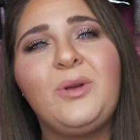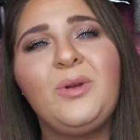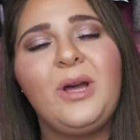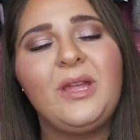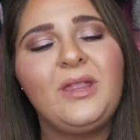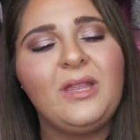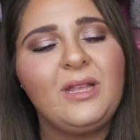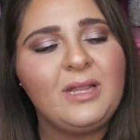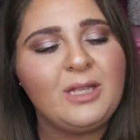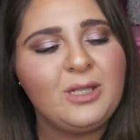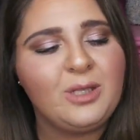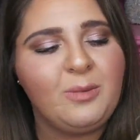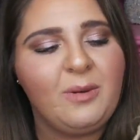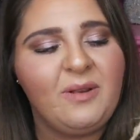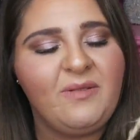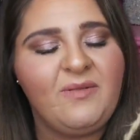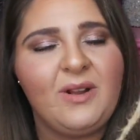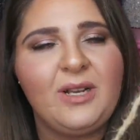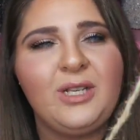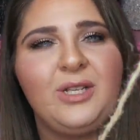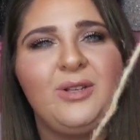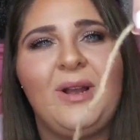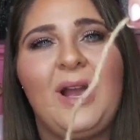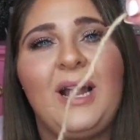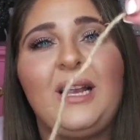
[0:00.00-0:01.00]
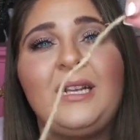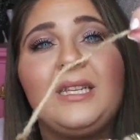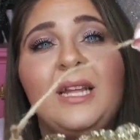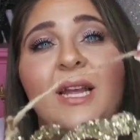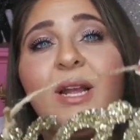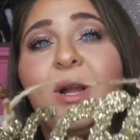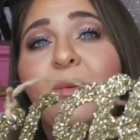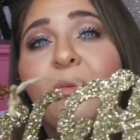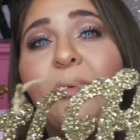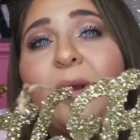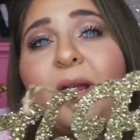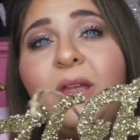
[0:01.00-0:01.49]
cool. I think this would be fun to add to
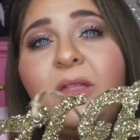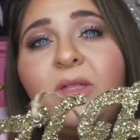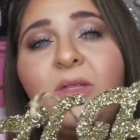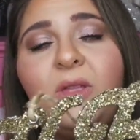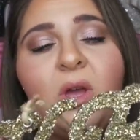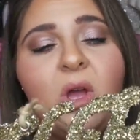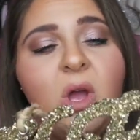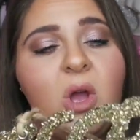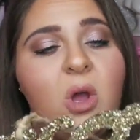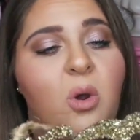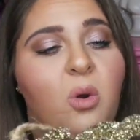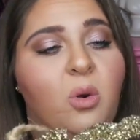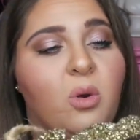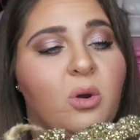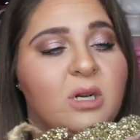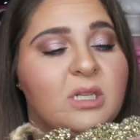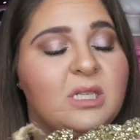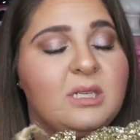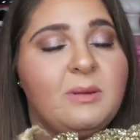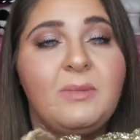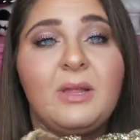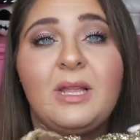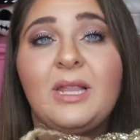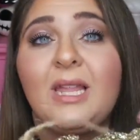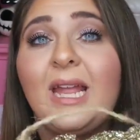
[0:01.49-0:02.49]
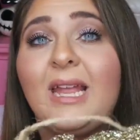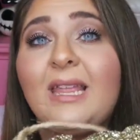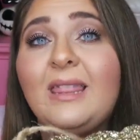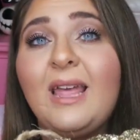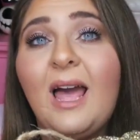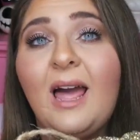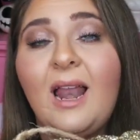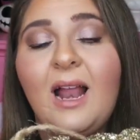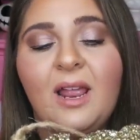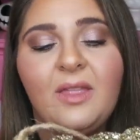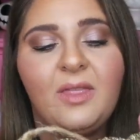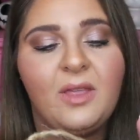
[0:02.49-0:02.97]
like a wreath or something like
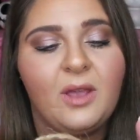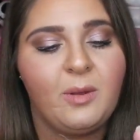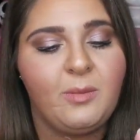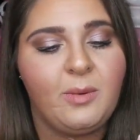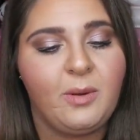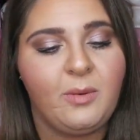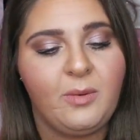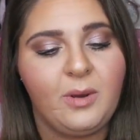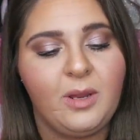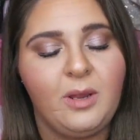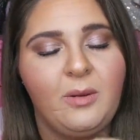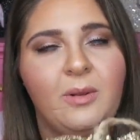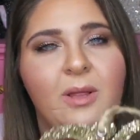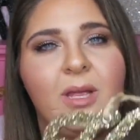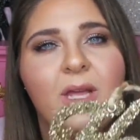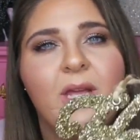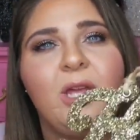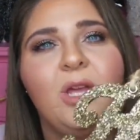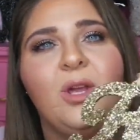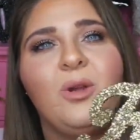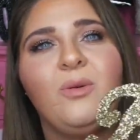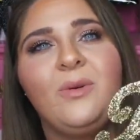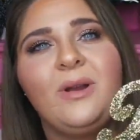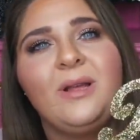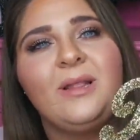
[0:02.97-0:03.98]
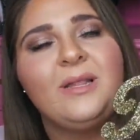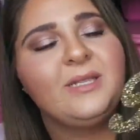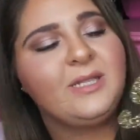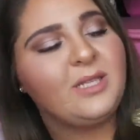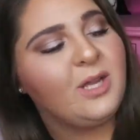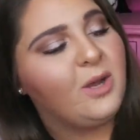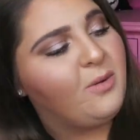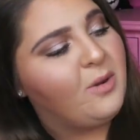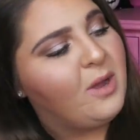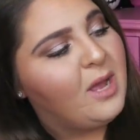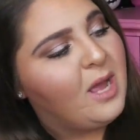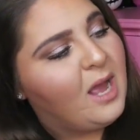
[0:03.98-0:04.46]
that. I think it'd be really cute with.
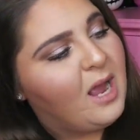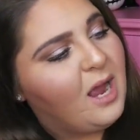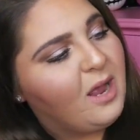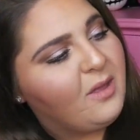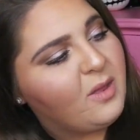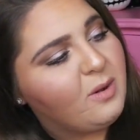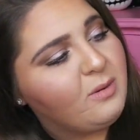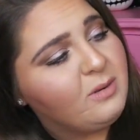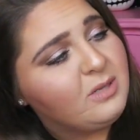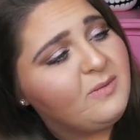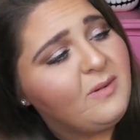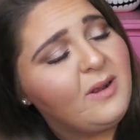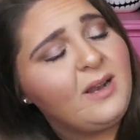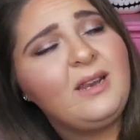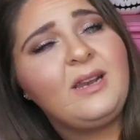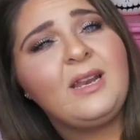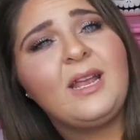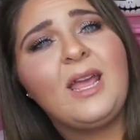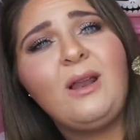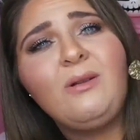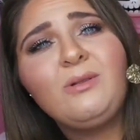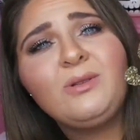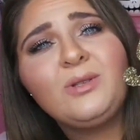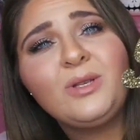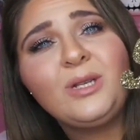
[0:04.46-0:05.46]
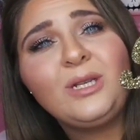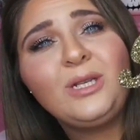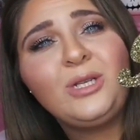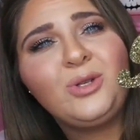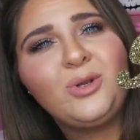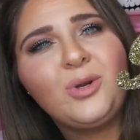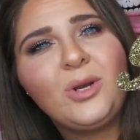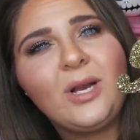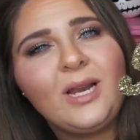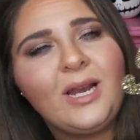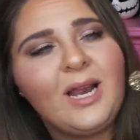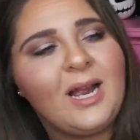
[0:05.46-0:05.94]
So I thought it was fun, and again, it was only
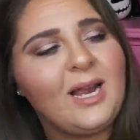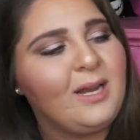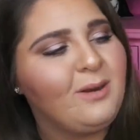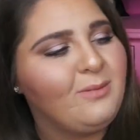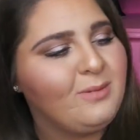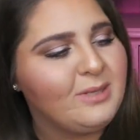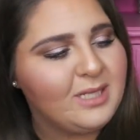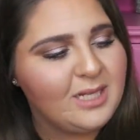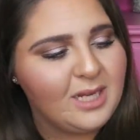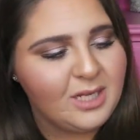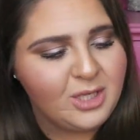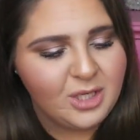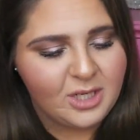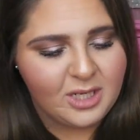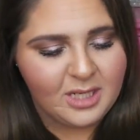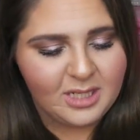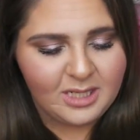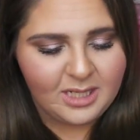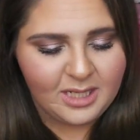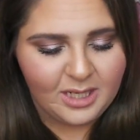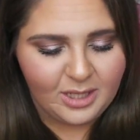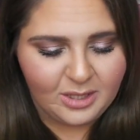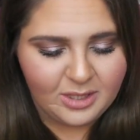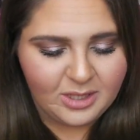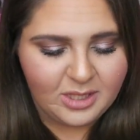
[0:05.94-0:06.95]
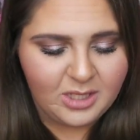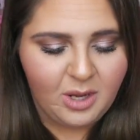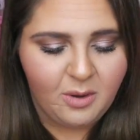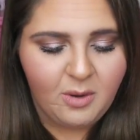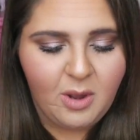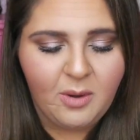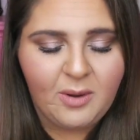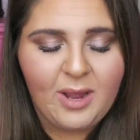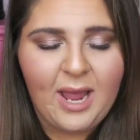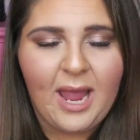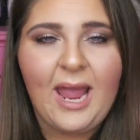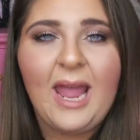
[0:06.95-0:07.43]
$2.99. It was such a good deal.
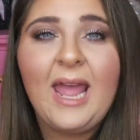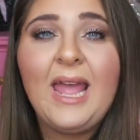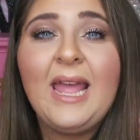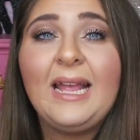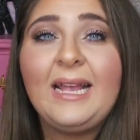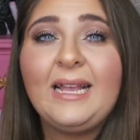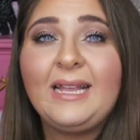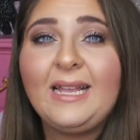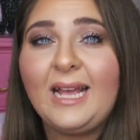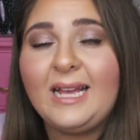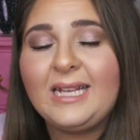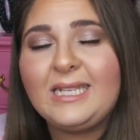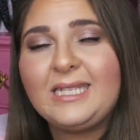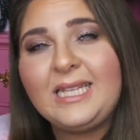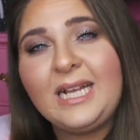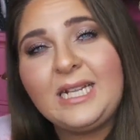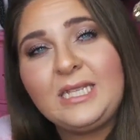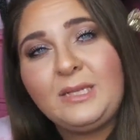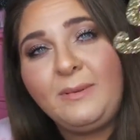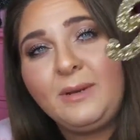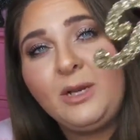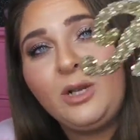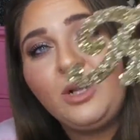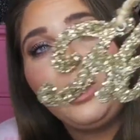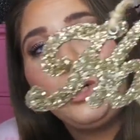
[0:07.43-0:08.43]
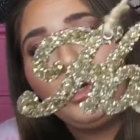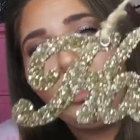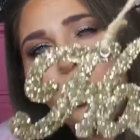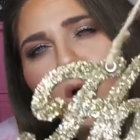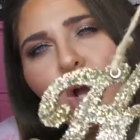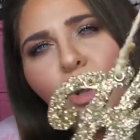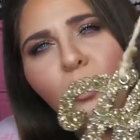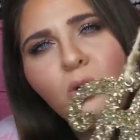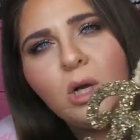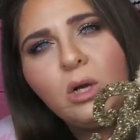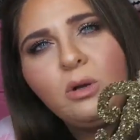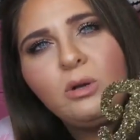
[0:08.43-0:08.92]
So okay, yes, that's my new little
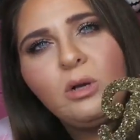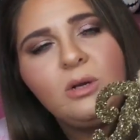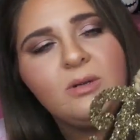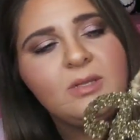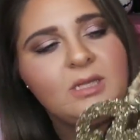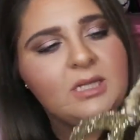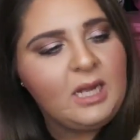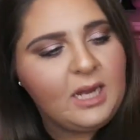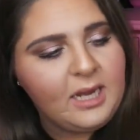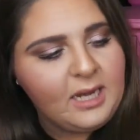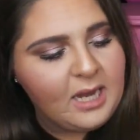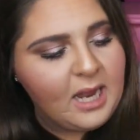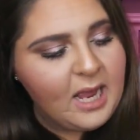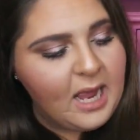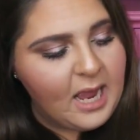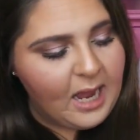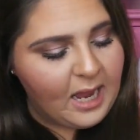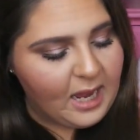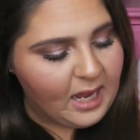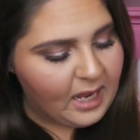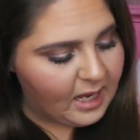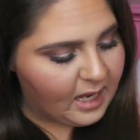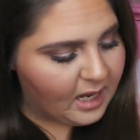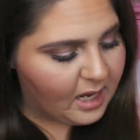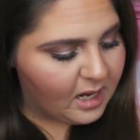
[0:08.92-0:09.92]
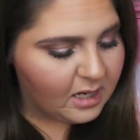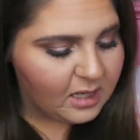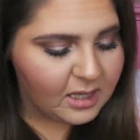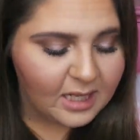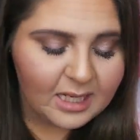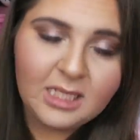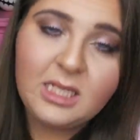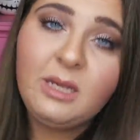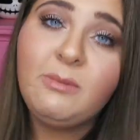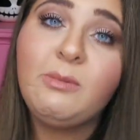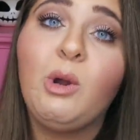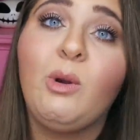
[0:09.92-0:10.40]
ho ho ho sign, and
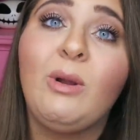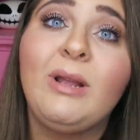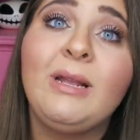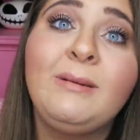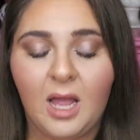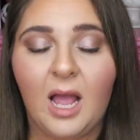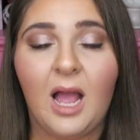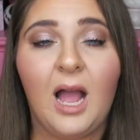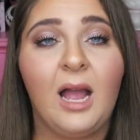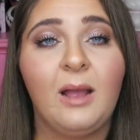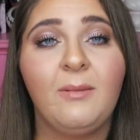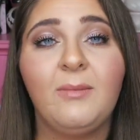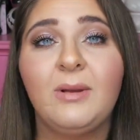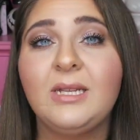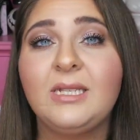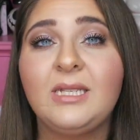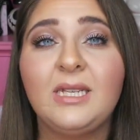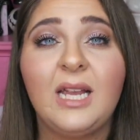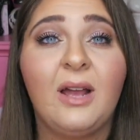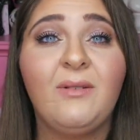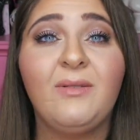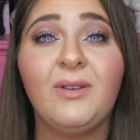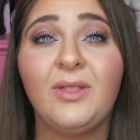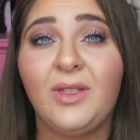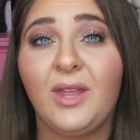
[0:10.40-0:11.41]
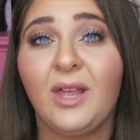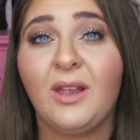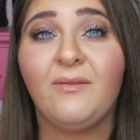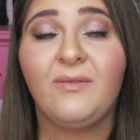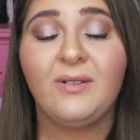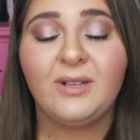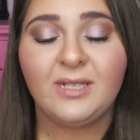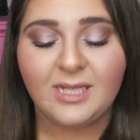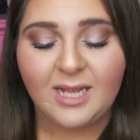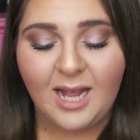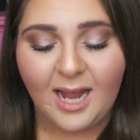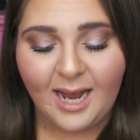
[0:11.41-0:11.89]
let's keep going. I must have a thing
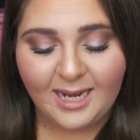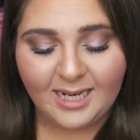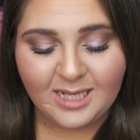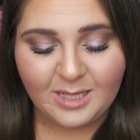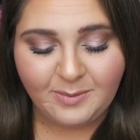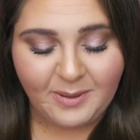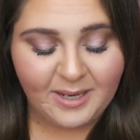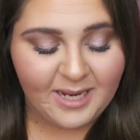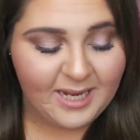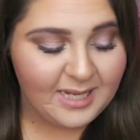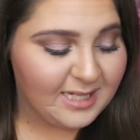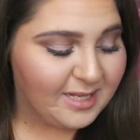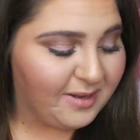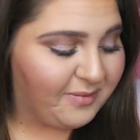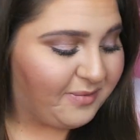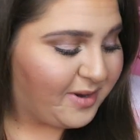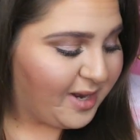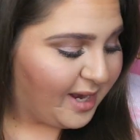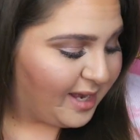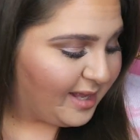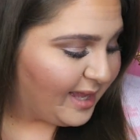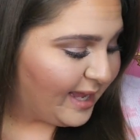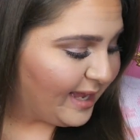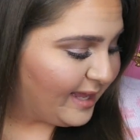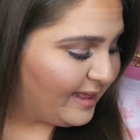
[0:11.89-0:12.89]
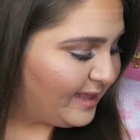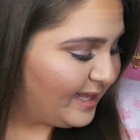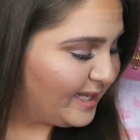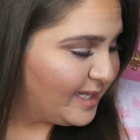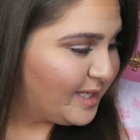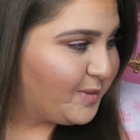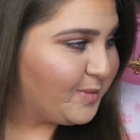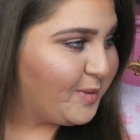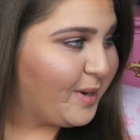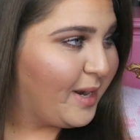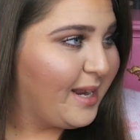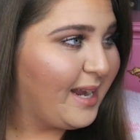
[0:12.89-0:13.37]
for signs because I've got like
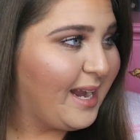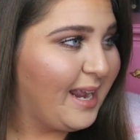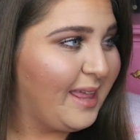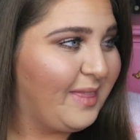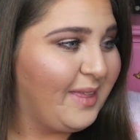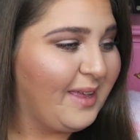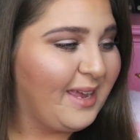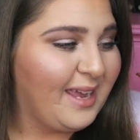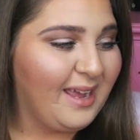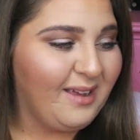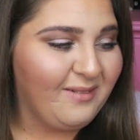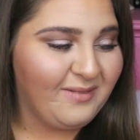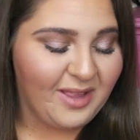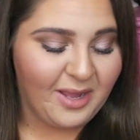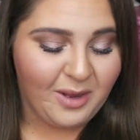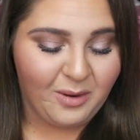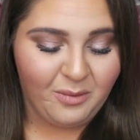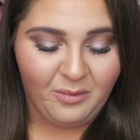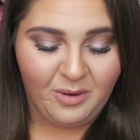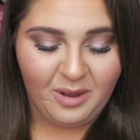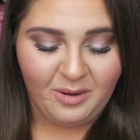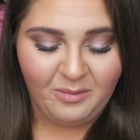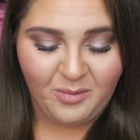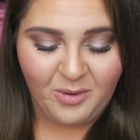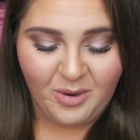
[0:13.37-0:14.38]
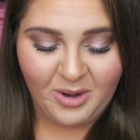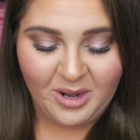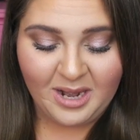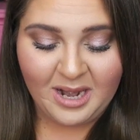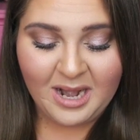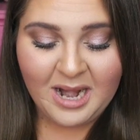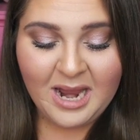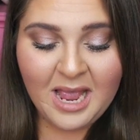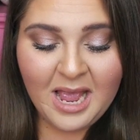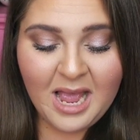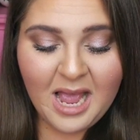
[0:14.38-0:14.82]
this one, and I think I have like one more.